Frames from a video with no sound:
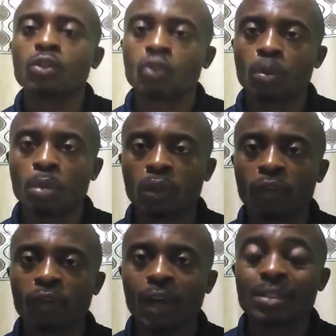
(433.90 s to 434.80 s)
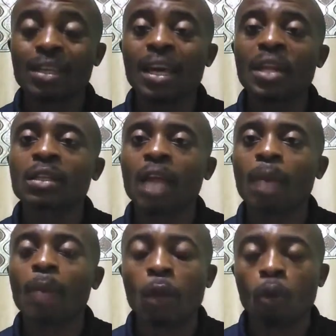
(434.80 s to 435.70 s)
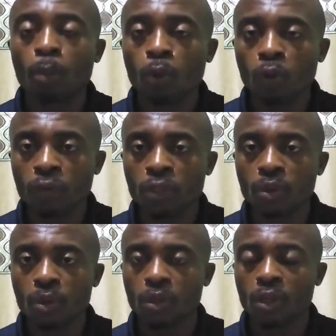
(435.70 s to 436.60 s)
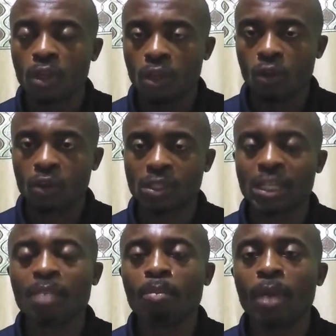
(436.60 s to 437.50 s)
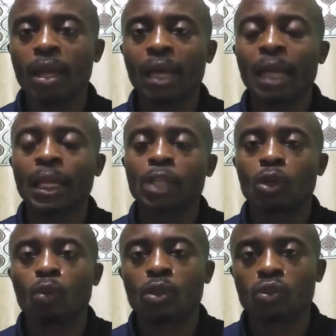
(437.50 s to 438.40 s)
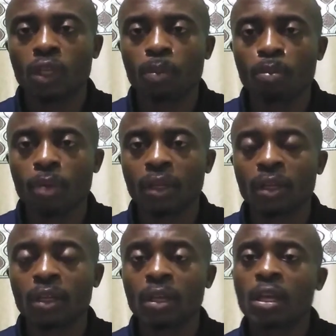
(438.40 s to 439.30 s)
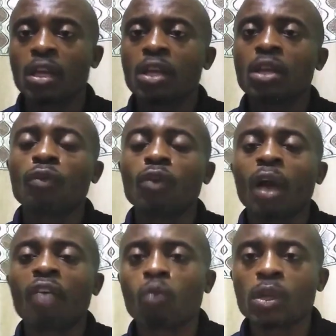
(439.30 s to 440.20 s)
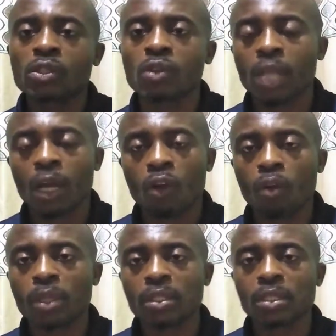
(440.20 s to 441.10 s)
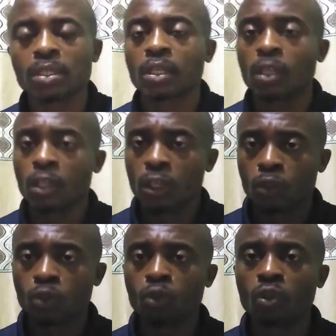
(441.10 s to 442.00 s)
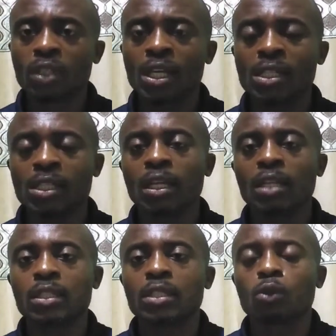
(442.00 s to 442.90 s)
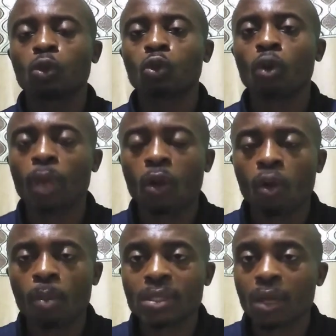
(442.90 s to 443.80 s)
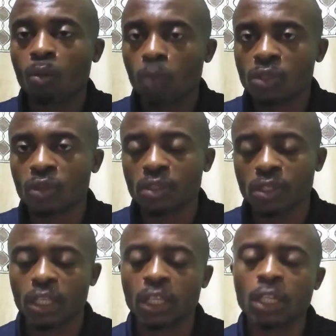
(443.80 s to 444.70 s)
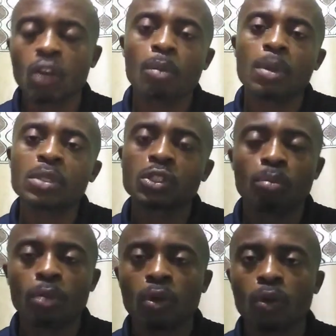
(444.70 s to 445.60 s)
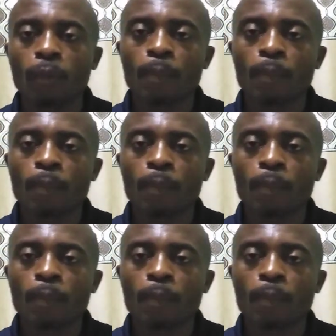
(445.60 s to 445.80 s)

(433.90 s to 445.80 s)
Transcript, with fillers: to be notified anytime I upload video concerning men and natural ways to keep men. If you have questions and comments, do not hesitate to drop your comments and questions in the comment section below.